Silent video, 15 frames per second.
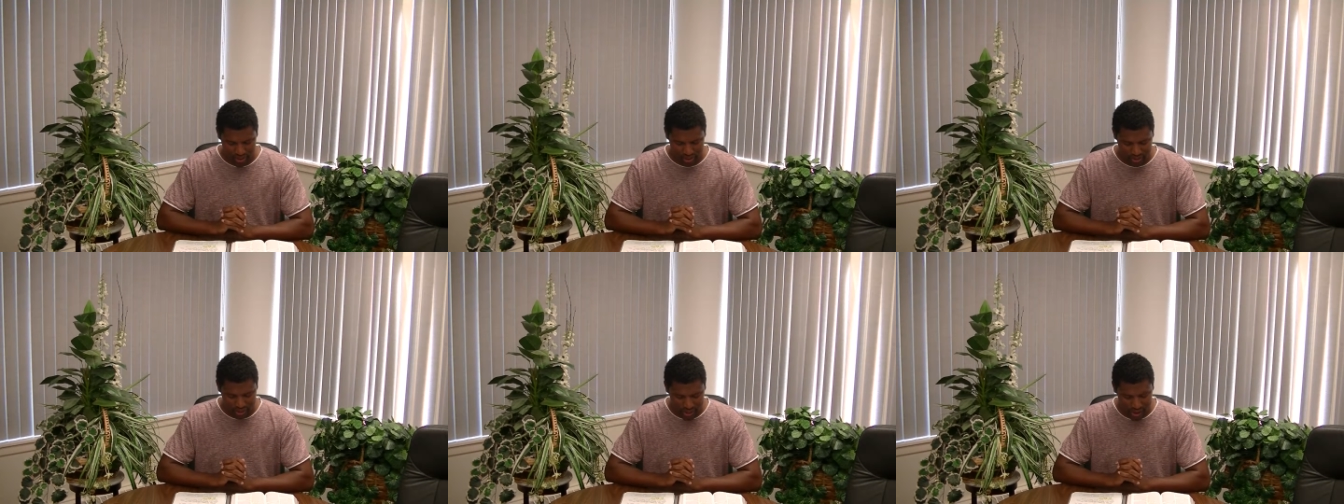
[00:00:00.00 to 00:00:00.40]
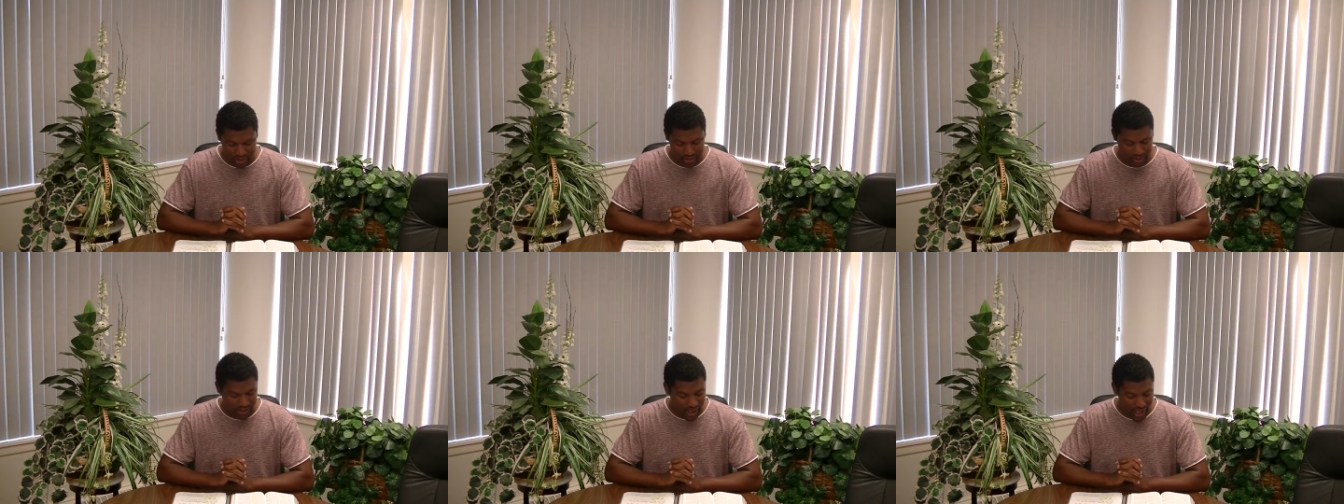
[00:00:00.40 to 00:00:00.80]

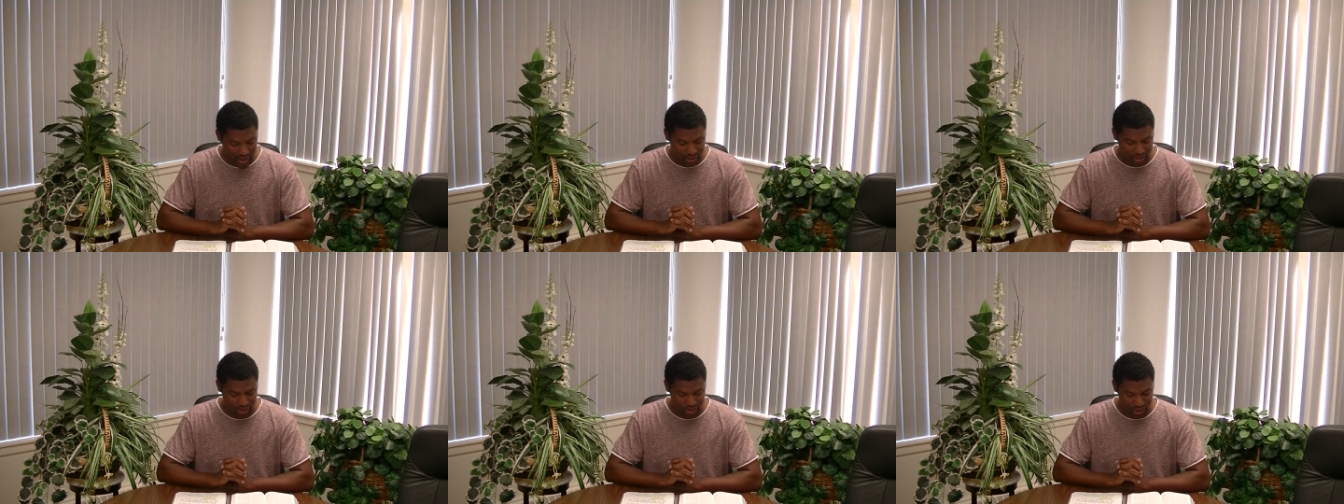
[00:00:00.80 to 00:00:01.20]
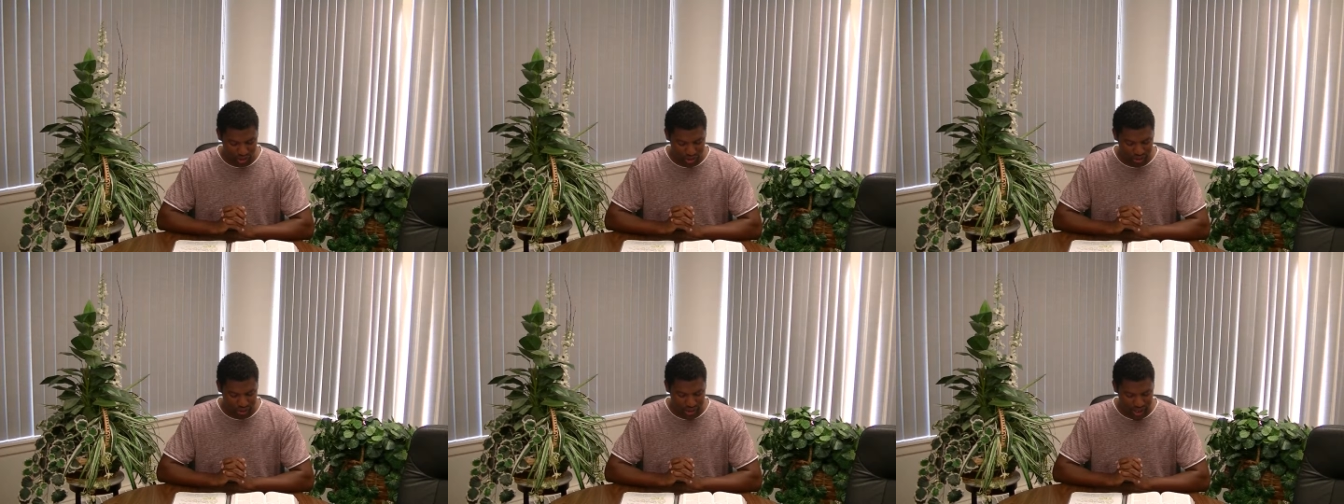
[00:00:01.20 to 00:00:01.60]
Jesus answered,
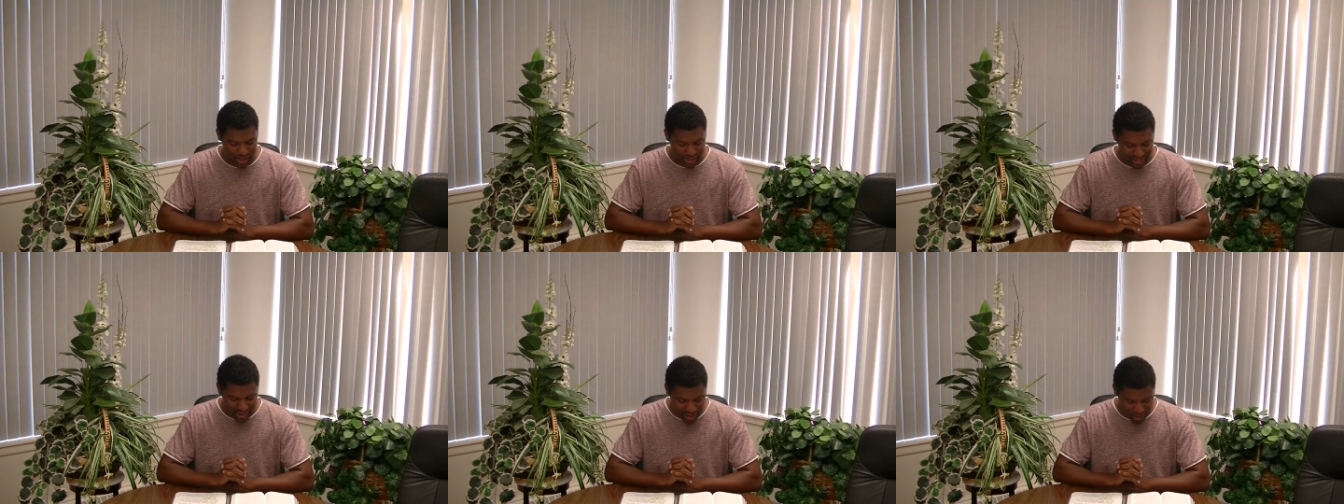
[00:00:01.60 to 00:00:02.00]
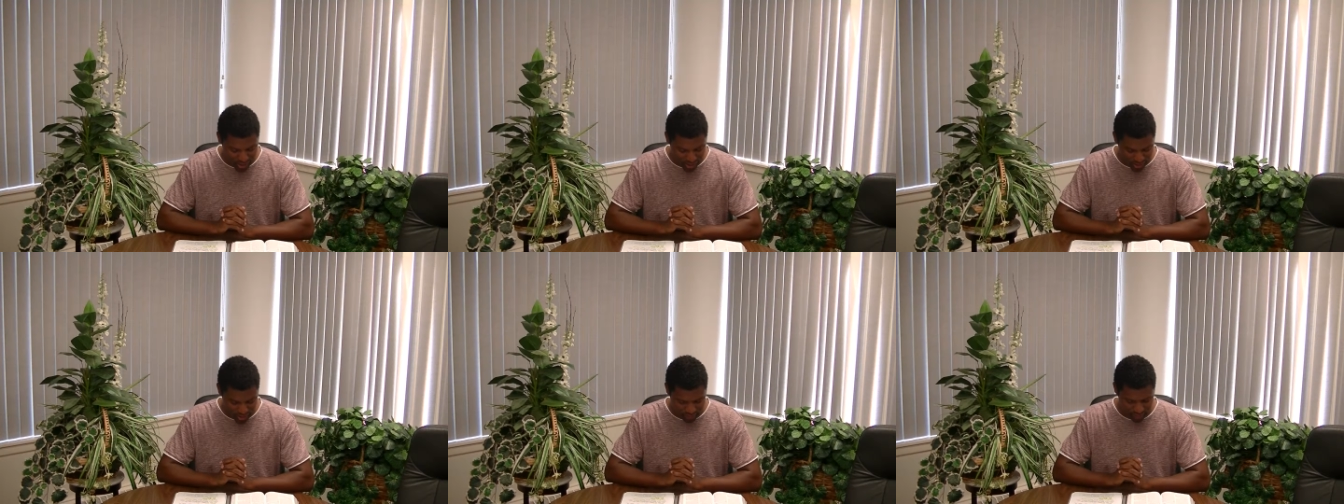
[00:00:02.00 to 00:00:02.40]
Truly I tell
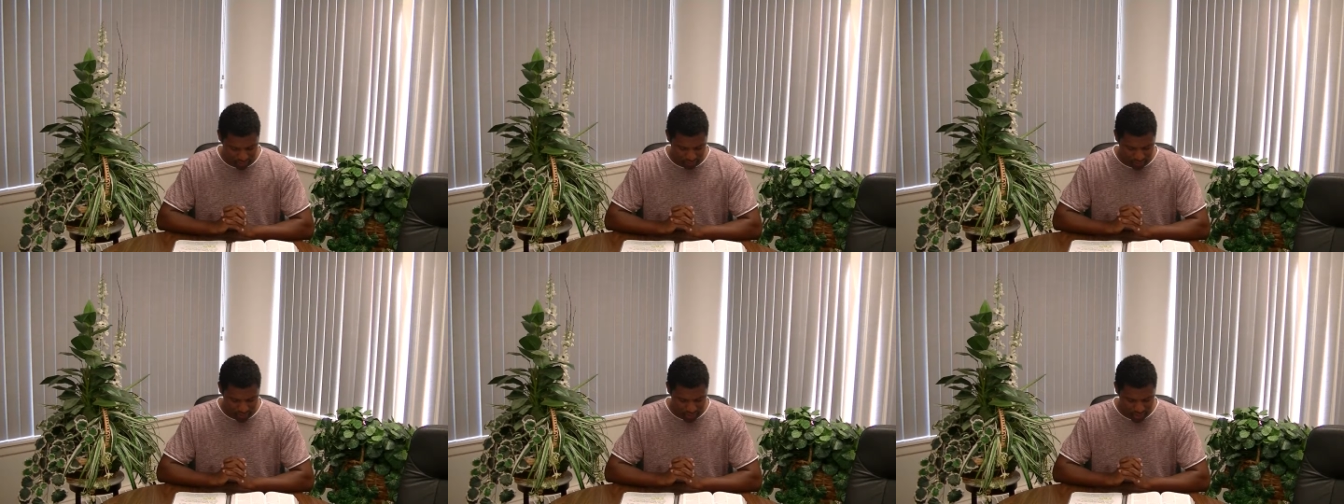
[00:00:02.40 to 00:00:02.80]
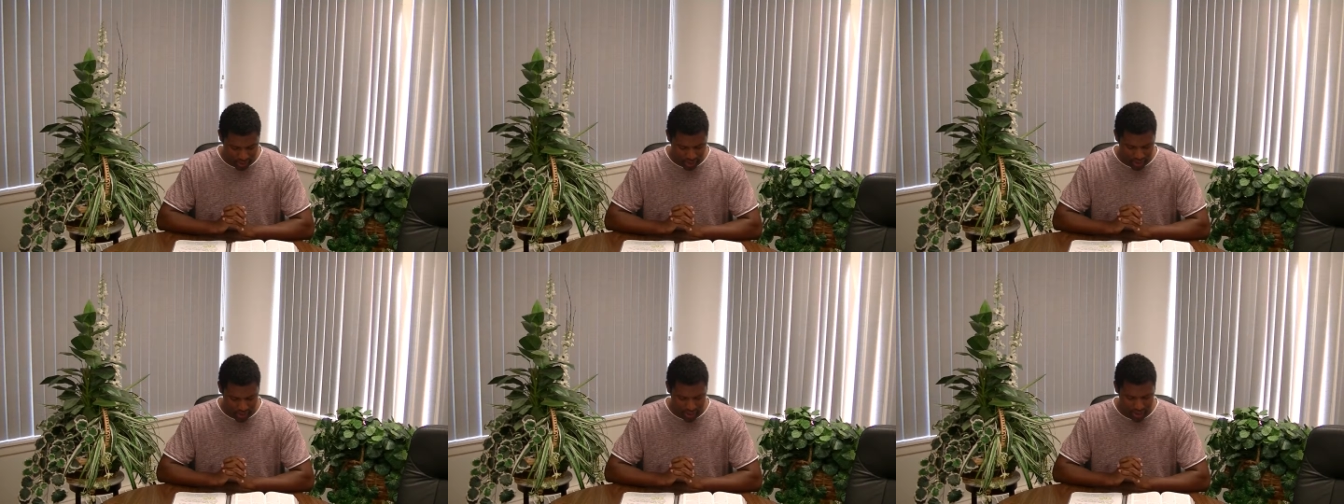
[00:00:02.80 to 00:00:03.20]
you,
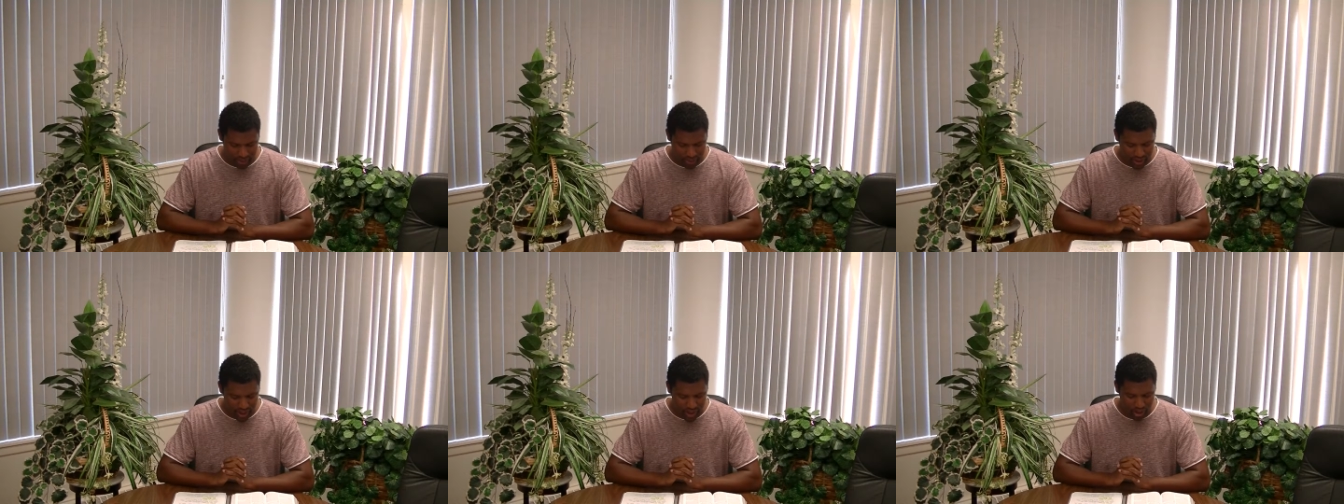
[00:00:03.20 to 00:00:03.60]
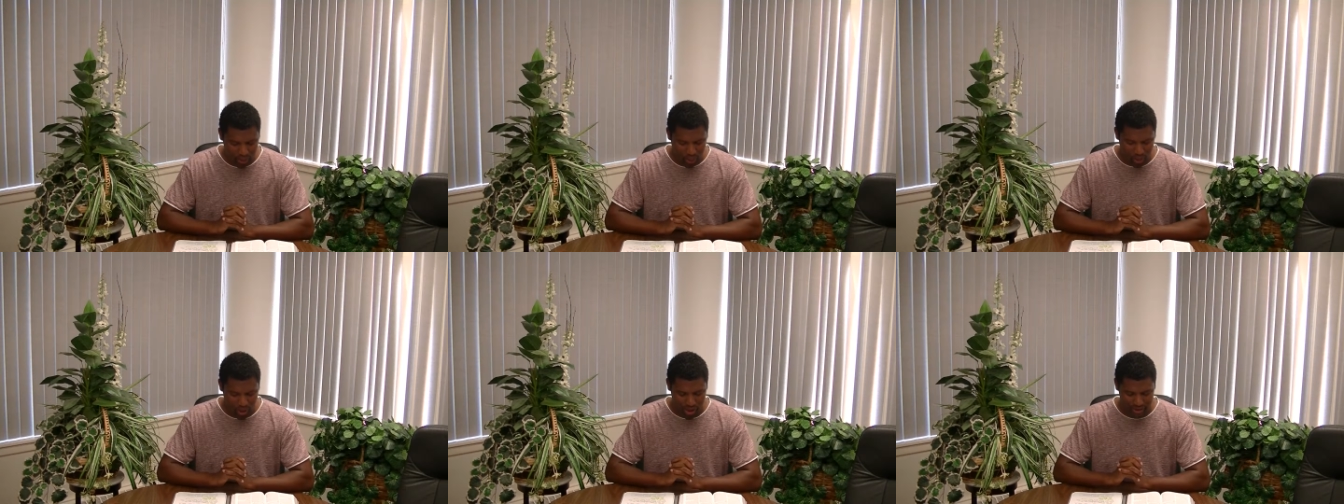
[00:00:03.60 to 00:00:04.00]
if
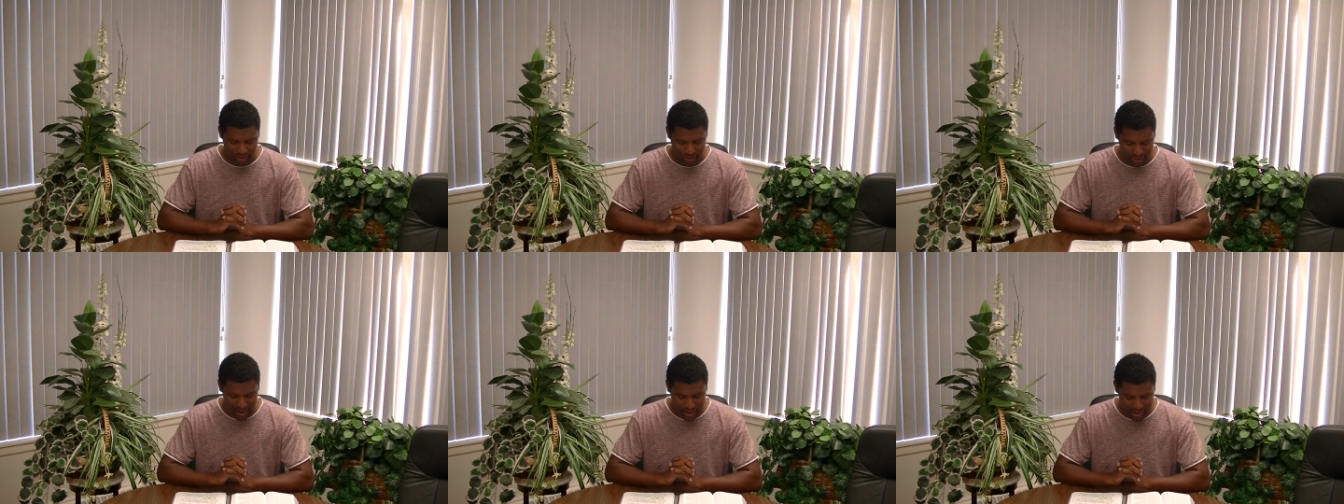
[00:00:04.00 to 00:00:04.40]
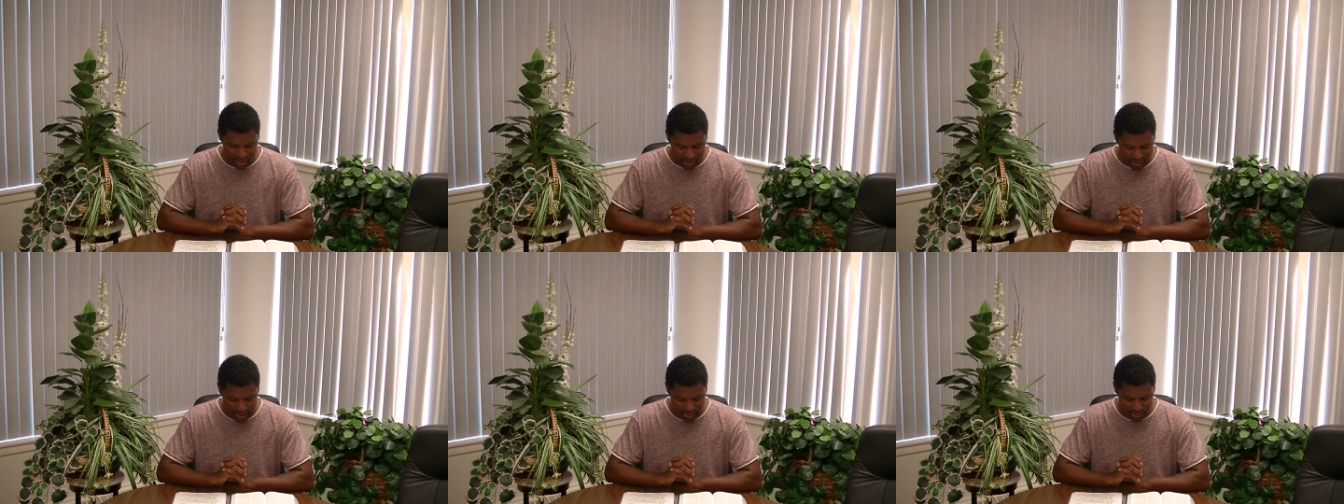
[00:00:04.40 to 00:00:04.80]
anyone says
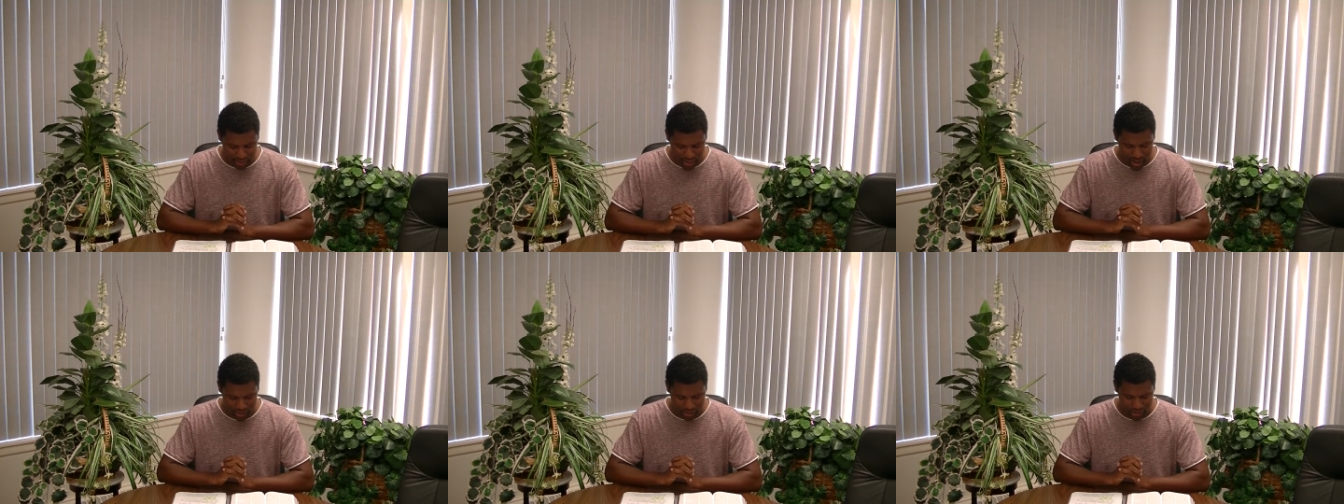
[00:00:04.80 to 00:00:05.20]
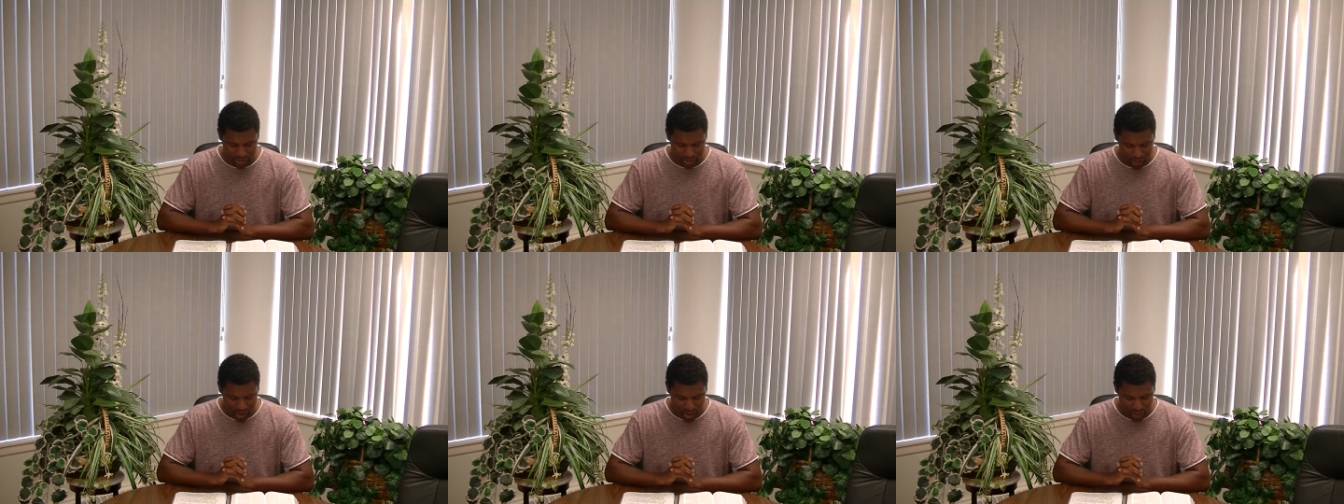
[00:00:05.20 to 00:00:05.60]
to this mountain,
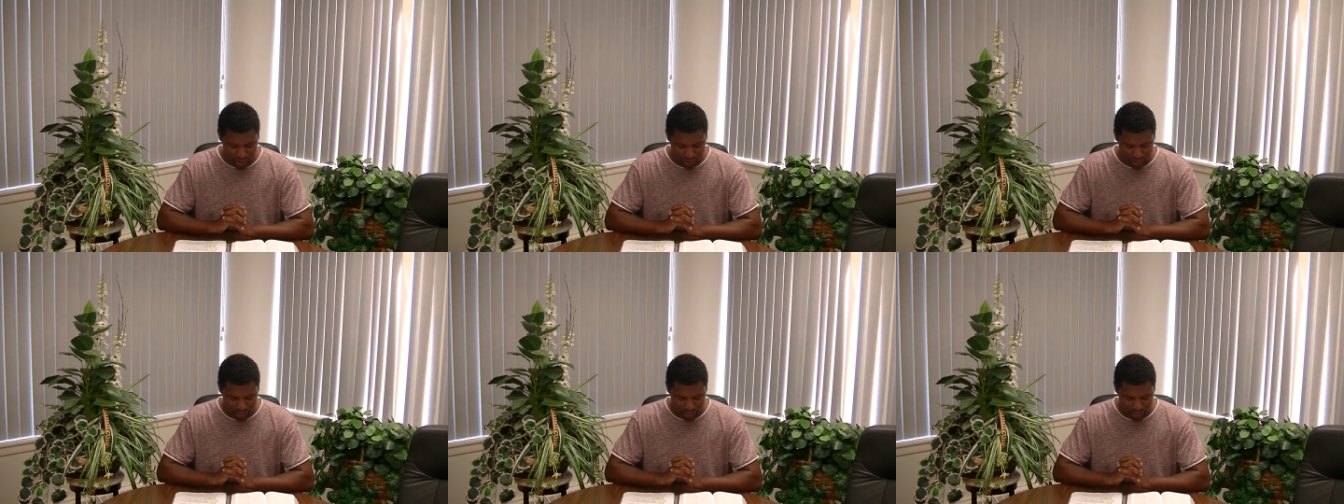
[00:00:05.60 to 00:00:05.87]
Go